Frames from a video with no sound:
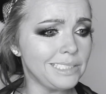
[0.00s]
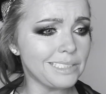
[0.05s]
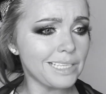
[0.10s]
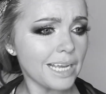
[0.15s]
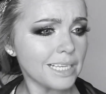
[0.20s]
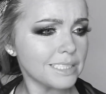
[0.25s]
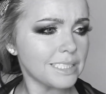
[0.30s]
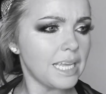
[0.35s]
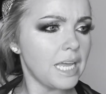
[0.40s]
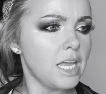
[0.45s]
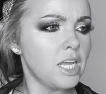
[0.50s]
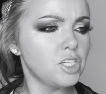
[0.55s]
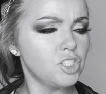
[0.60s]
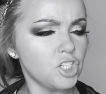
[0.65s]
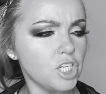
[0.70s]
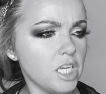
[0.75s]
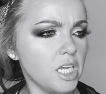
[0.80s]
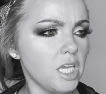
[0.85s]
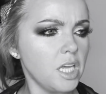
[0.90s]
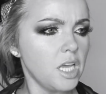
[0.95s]
Got that
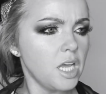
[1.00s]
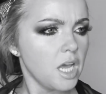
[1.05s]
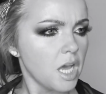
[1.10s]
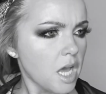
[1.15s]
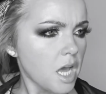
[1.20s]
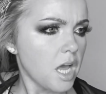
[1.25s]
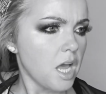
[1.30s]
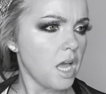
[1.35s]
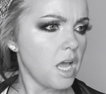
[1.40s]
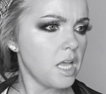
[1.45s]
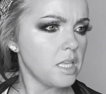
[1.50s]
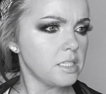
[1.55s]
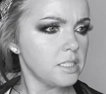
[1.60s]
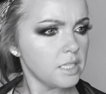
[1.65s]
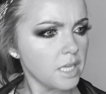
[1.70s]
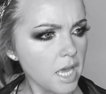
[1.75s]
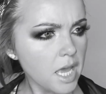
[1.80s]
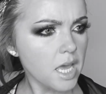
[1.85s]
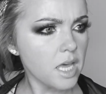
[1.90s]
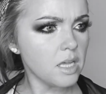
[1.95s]
G to
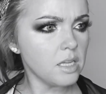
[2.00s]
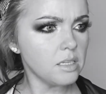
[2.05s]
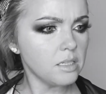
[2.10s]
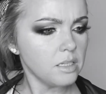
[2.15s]
the L.